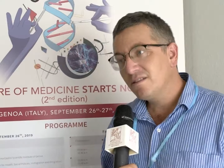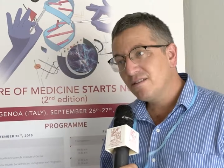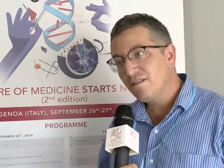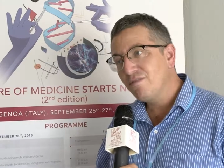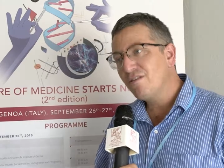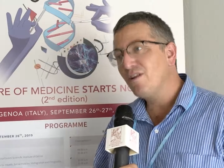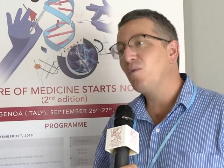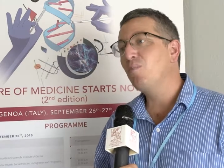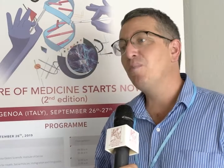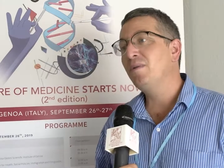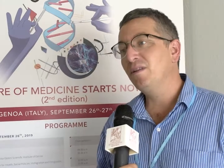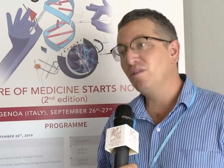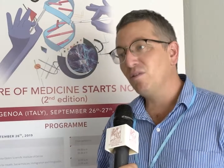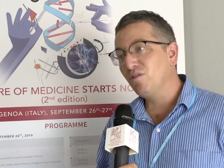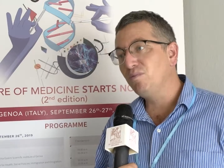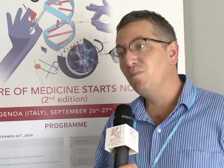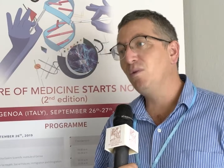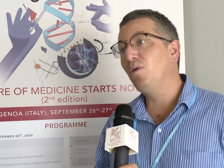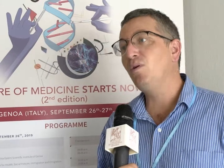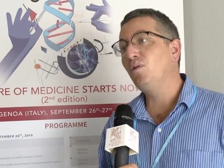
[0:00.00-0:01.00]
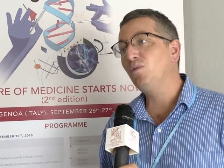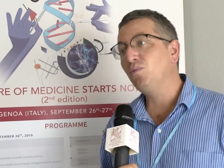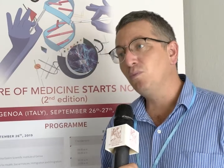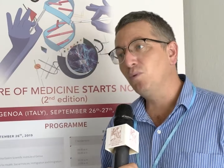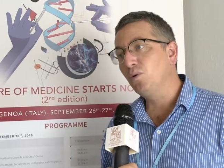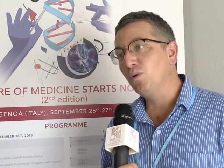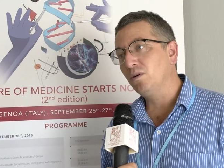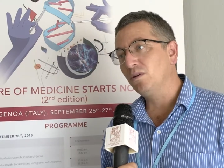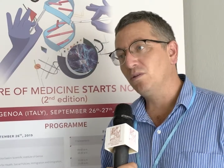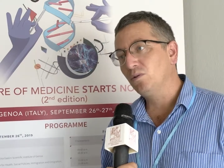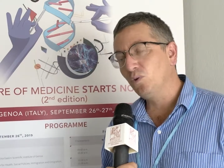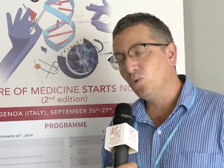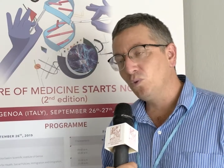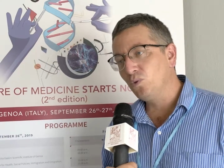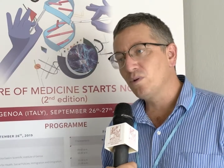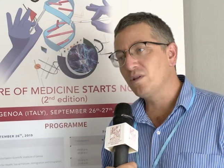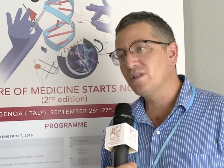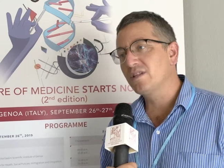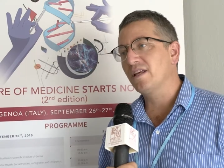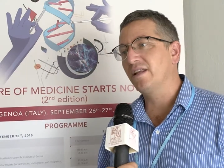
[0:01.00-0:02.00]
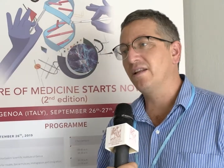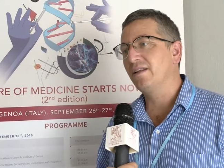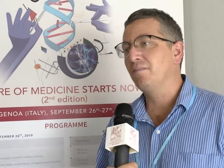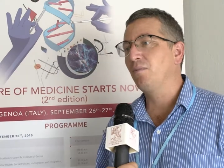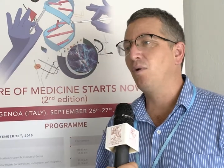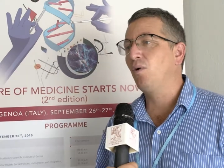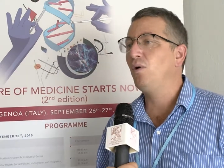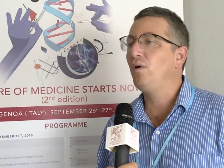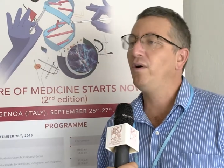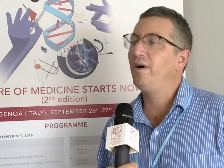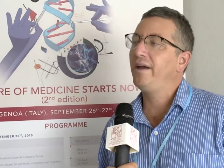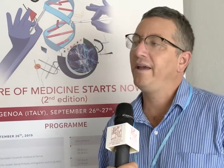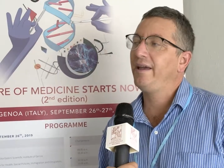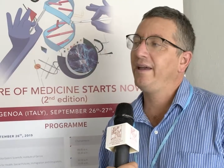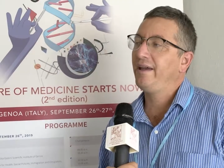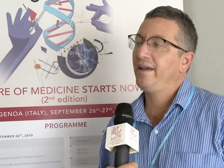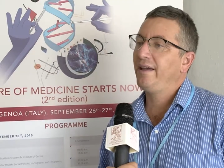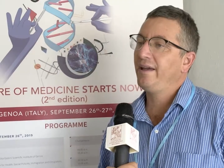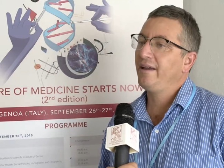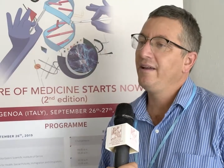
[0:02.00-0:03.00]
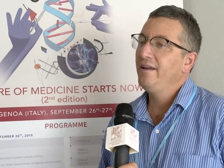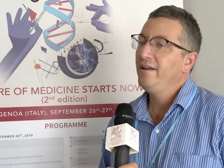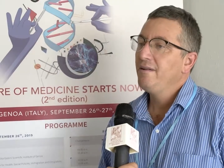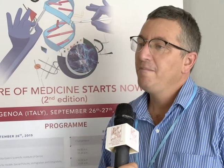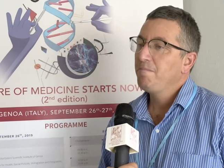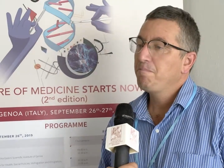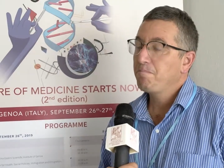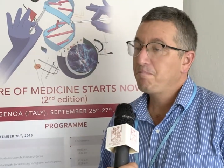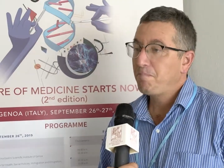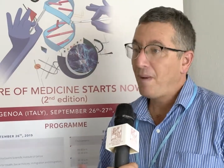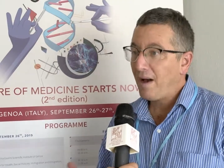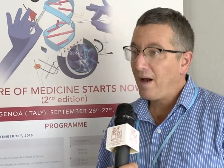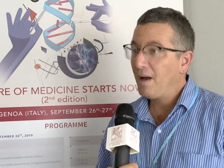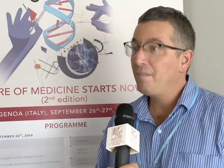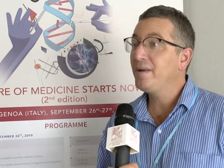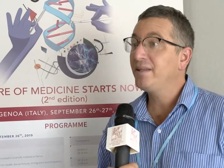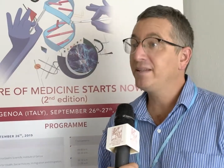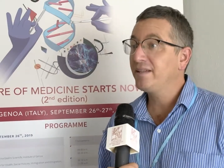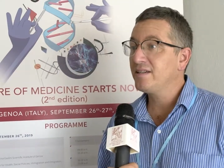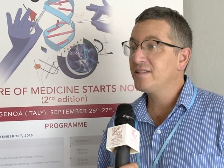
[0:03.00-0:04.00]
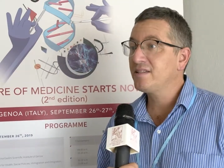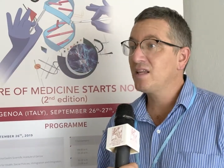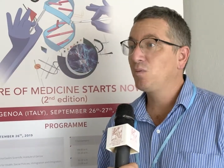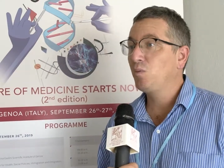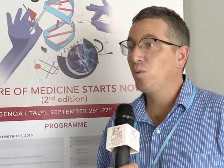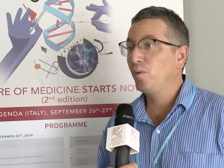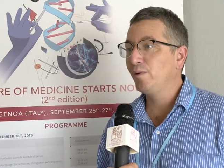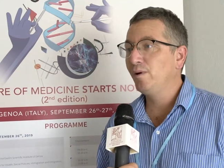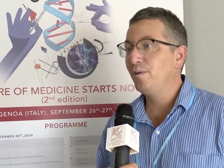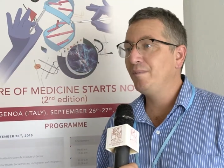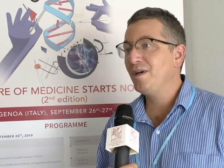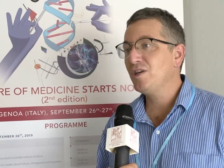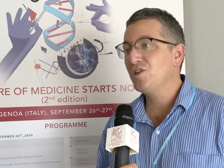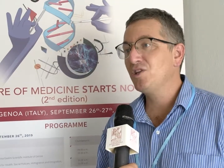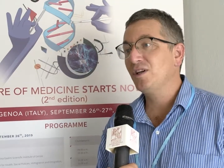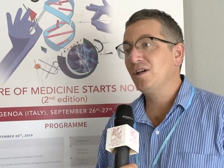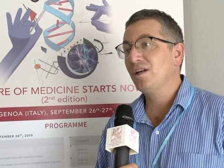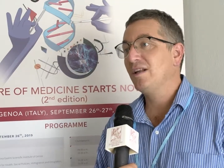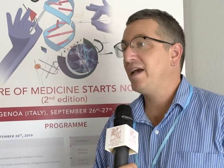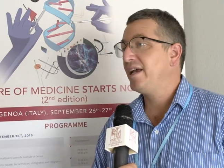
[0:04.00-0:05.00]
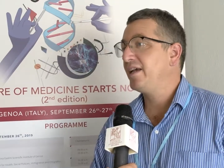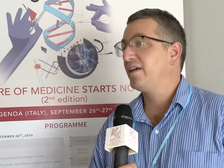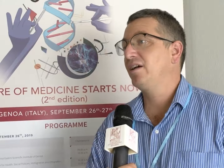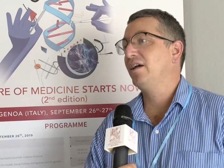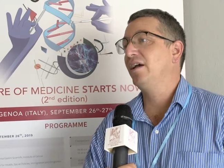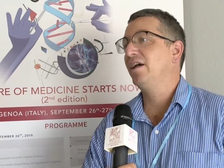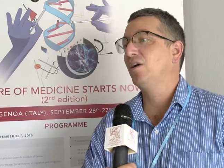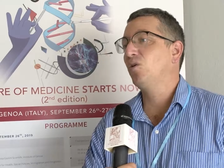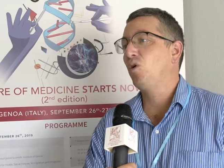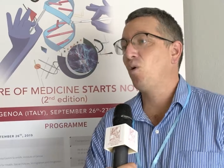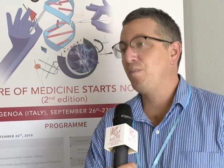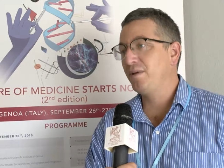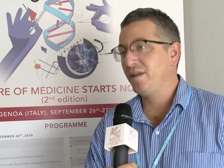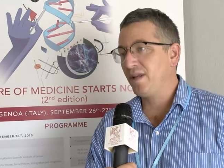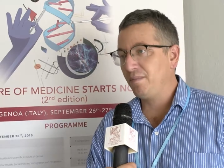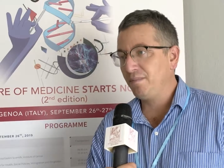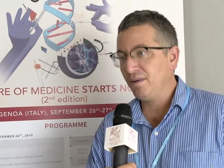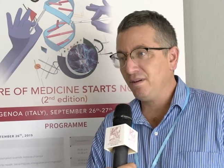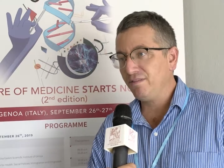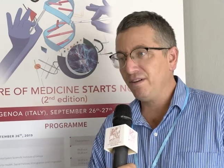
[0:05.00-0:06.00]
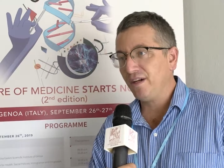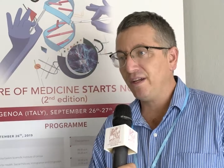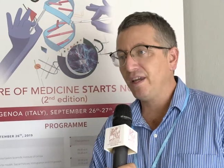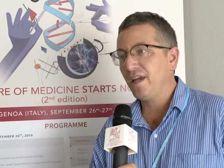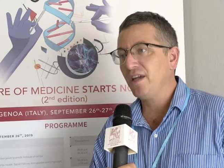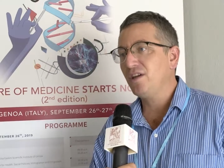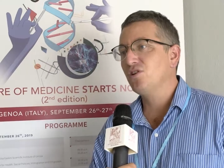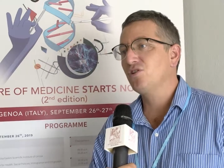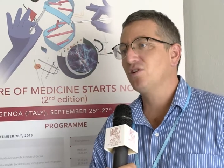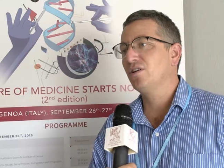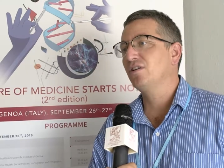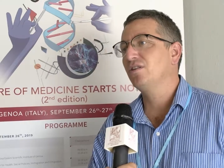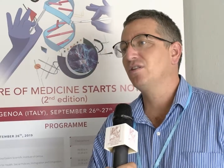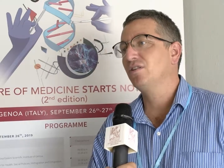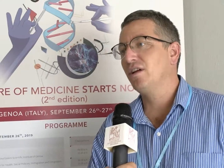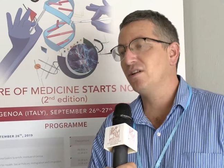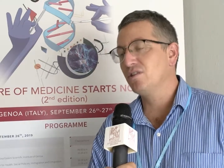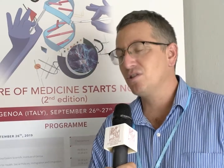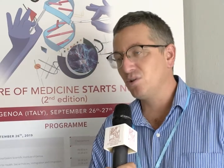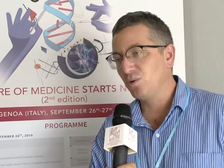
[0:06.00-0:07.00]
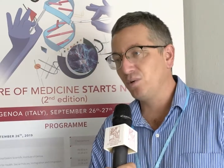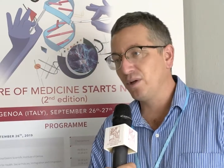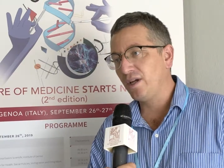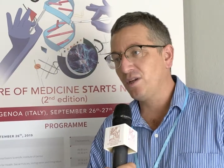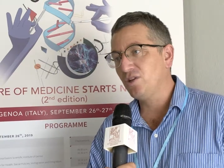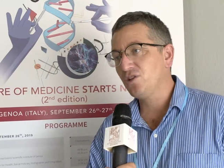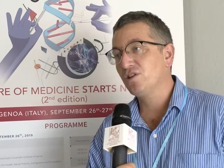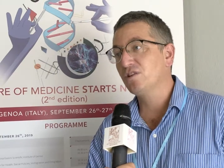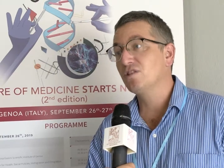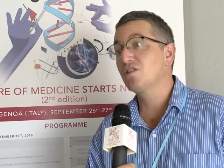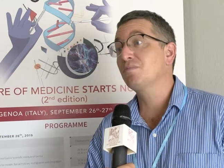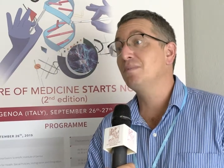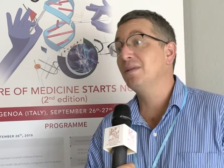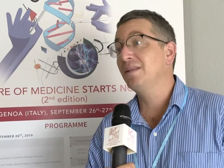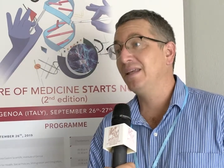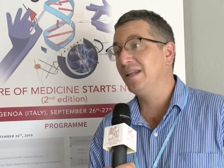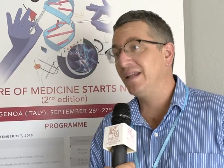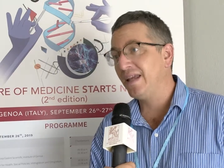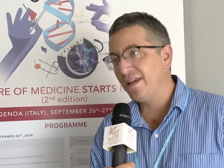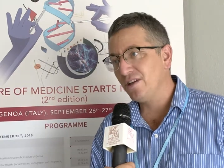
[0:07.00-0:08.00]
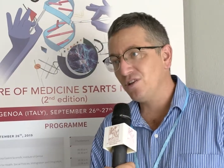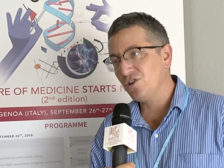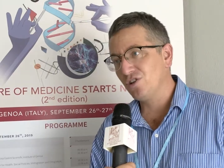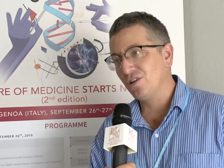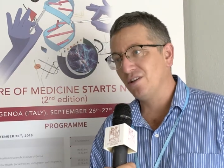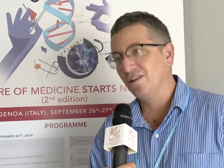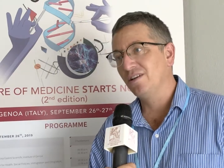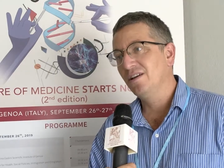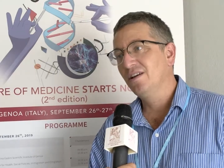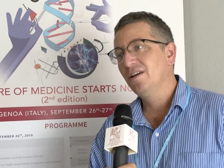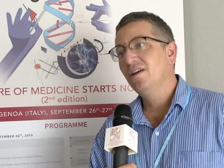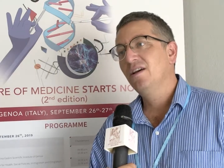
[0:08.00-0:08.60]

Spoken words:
development of more tools and more parameters that we will measure, like copy number variation, translocations, methylation,